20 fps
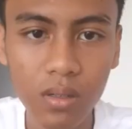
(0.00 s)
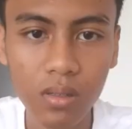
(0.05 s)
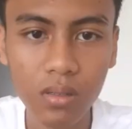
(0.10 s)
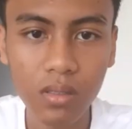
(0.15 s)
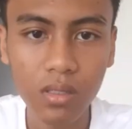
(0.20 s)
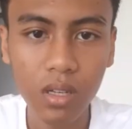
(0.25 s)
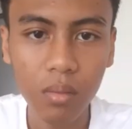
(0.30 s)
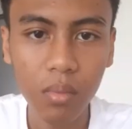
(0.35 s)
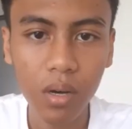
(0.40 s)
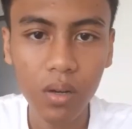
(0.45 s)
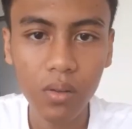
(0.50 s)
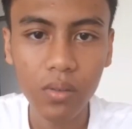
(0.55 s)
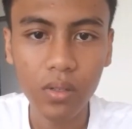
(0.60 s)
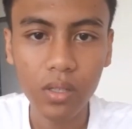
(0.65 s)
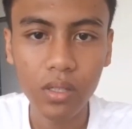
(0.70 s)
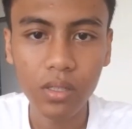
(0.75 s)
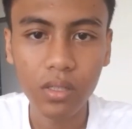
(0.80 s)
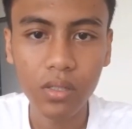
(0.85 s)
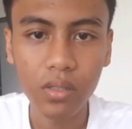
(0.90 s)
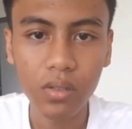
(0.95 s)
Some
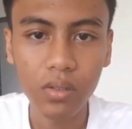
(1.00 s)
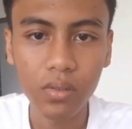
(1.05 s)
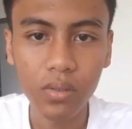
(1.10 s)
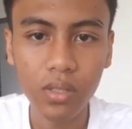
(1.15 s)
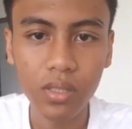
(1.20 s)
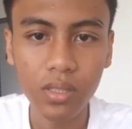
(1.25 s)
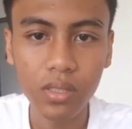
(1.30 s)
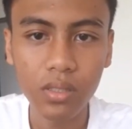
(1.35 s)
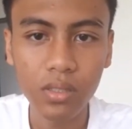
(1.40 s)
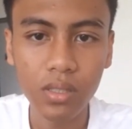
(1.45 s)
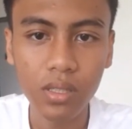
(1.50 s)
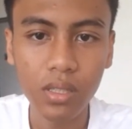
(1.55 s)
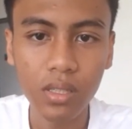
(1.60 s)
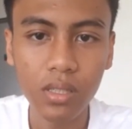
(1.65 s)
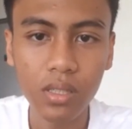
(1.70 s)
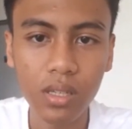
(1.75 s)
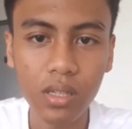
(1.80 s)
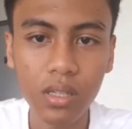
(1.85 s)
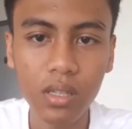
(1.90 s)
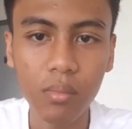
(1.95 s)
authors restrict
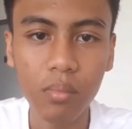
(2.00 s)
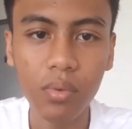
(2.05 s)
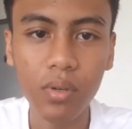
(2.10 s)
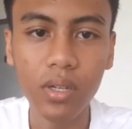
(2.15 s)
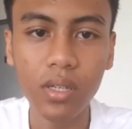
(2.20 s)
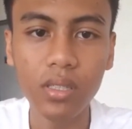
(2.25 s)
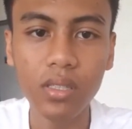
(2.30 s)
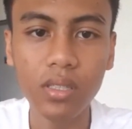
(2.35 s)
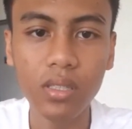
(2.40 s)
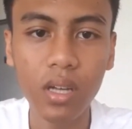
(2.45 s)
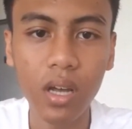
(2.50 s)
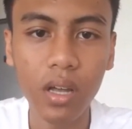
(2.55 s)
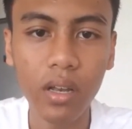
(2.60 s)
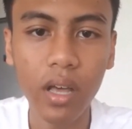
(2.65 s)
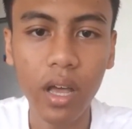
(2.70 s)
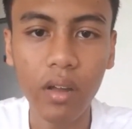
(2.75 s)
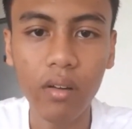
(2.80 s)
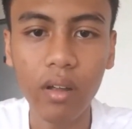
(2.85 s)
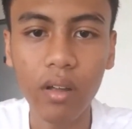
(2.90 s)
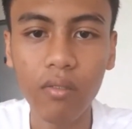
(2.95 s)
the phrase
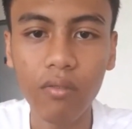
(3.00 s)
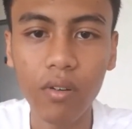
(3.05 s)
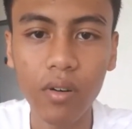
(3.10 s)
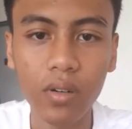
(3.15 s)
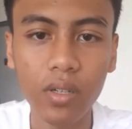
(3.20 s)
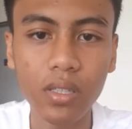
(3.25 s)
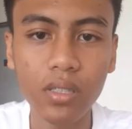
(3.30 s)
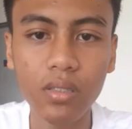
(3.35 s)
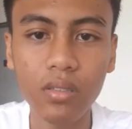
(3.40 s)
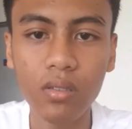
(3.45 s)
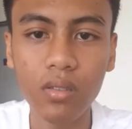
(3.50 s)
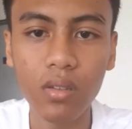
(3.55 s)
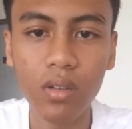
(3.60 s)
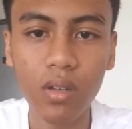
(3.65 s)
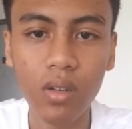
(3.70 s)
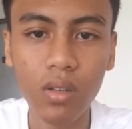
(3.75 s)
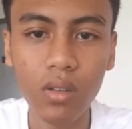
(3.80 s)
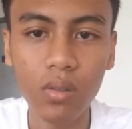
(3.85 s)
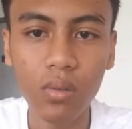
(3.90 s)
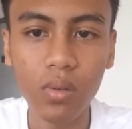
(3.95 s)
direct forest
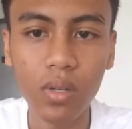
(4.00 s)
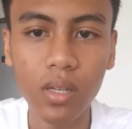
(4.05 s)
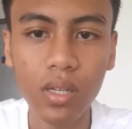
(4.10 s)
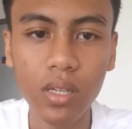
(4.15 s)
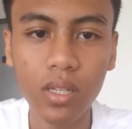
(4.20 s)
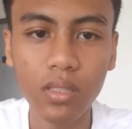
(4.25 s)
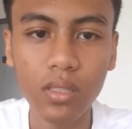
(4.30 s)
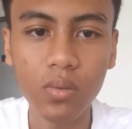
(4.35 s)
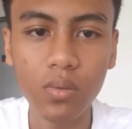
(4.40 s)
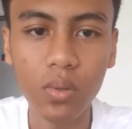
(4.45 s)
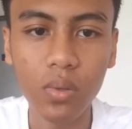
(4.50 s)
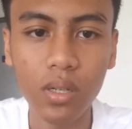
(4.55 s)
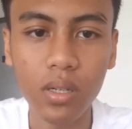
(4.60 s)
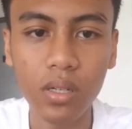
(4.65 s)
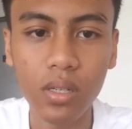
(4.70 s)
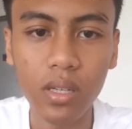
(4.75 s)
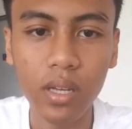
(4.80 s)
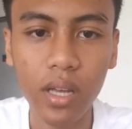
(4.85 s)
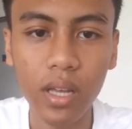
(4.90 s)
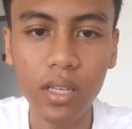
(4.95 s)
to the case where
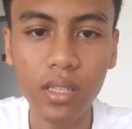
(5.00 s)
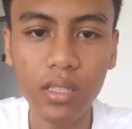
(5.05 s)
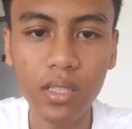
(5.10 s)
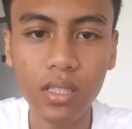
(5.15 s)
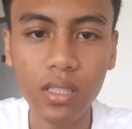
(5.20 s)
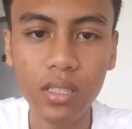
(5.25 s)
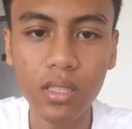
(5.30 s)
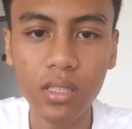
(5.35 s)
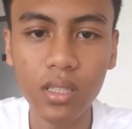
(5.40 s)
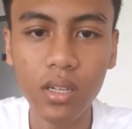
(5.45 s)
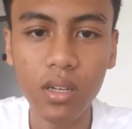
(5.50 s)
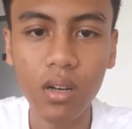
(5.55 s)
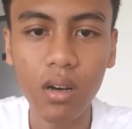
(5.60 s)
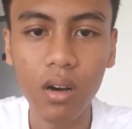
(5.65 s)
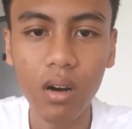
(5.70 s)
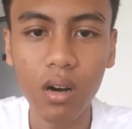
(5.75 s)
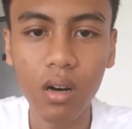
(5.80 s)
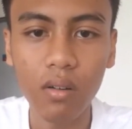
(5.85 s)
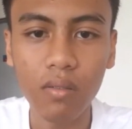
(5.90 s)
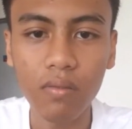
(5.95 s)
the edges
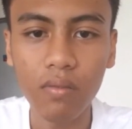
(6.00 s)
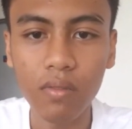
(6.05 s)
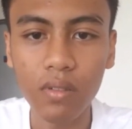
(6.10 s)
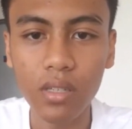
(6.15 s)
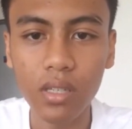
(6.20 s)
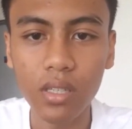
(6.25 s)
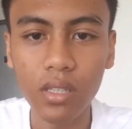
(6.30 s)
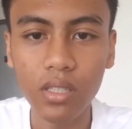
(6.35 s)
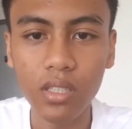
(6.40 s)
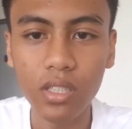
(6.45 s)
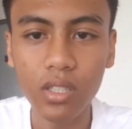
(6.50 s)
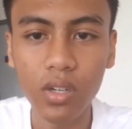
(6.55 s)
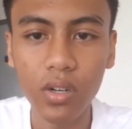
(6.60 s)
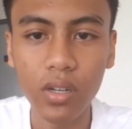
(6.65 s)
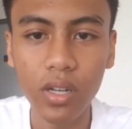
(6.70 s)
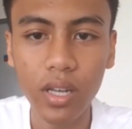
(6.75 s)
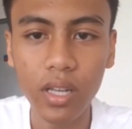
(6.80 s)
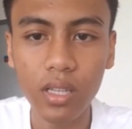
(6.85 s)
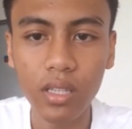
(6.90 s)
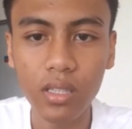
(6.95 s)
of each
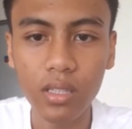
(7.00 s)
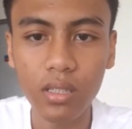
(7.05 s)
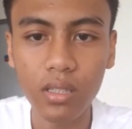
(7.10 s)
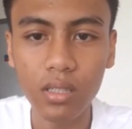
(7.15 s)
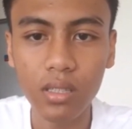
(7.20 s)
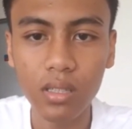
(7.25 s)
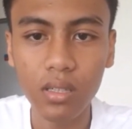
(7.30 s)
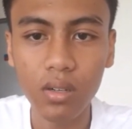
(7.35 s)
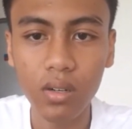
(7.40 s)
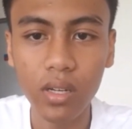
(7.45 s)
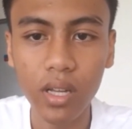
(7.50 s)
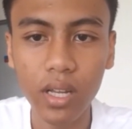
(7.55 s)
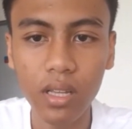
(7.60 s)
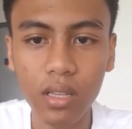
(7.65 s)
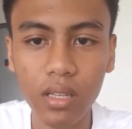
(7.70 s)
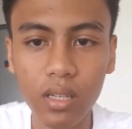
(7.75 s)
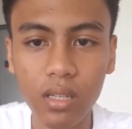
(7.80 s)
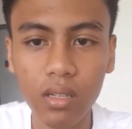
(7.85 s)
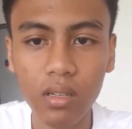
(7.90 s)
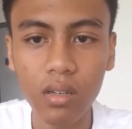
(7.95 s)

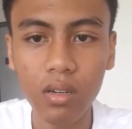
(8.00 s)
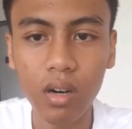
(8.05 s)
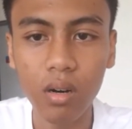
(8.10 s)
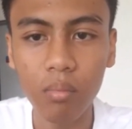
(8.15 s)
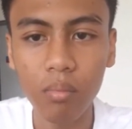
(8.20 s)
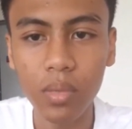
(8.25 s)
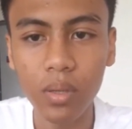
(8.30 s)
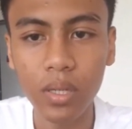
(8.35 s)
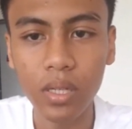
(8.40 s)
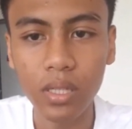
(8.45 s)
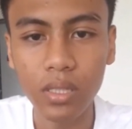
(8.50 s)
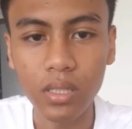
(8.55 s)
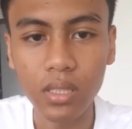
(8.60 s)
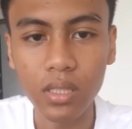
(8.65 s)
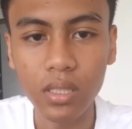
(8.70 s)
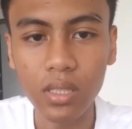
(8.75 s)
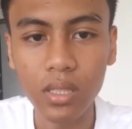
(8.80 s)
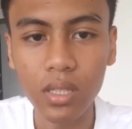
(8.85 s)
connected components